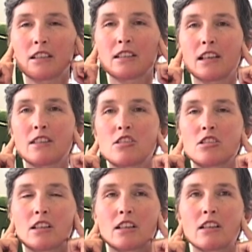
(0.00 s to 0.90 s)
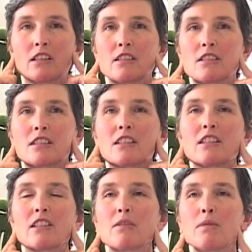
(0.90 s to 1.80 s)
down to your ears, and then you
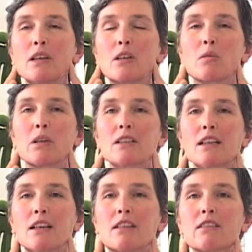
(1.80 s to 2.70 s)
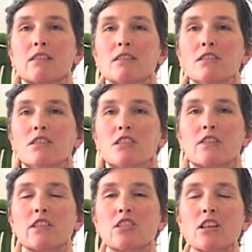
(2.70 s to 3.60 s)
can make your way down to
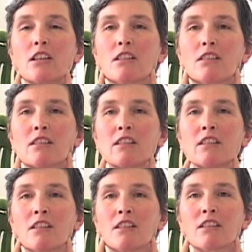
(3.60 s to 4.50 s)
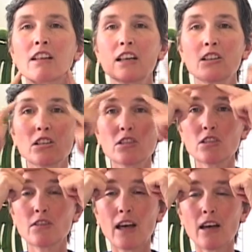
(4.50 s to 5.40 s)
the chin. Okay, and you can do
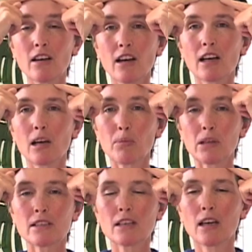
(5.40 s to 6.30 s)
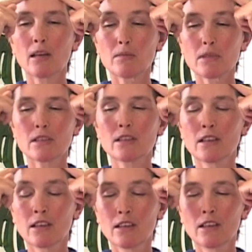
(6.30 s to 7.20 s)
that a couple of times.
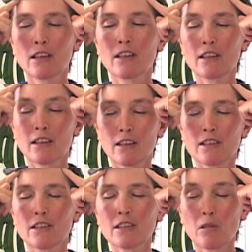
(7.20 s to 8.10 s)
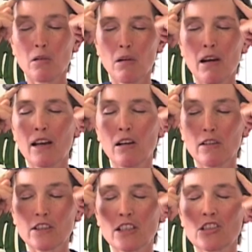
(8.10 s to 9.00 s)
So there's quite a lot
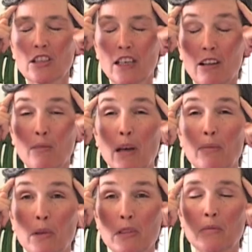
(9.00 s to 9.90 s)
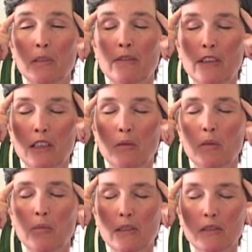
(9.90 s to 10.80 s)
of tension here. It might possibly feel a wee
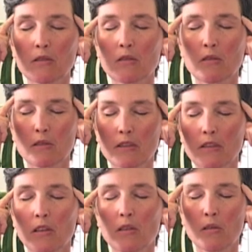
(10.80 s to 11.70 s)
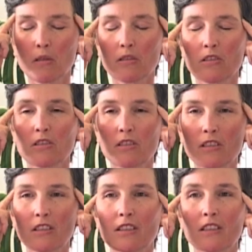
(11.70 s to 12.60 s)
bit sore, so
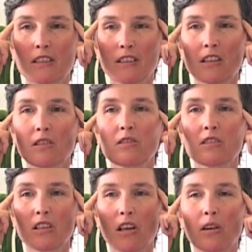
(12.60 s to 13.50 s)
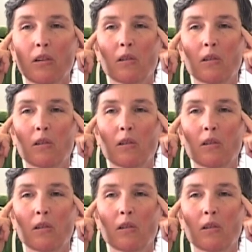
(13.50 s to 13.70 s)
just go slow.